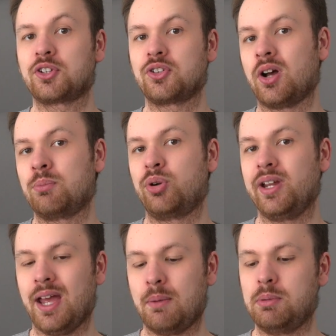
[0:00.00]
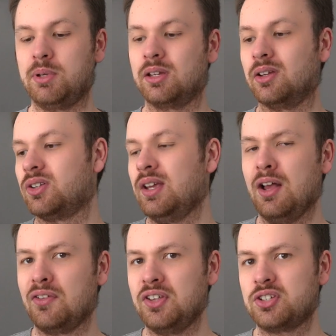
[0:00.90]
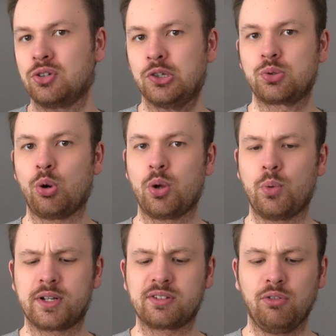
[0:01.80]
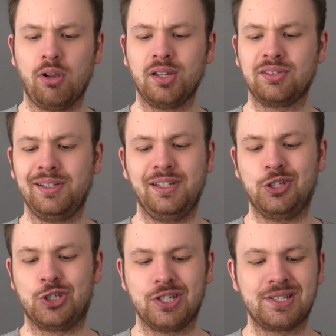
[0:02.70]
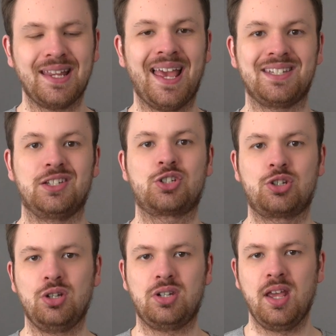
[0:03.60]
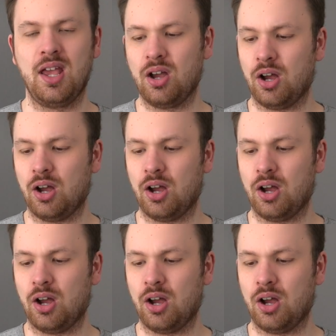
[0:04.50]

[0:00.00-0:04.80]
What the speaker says: So now I'm pretty happy because this controller works flawlessly, just as it should.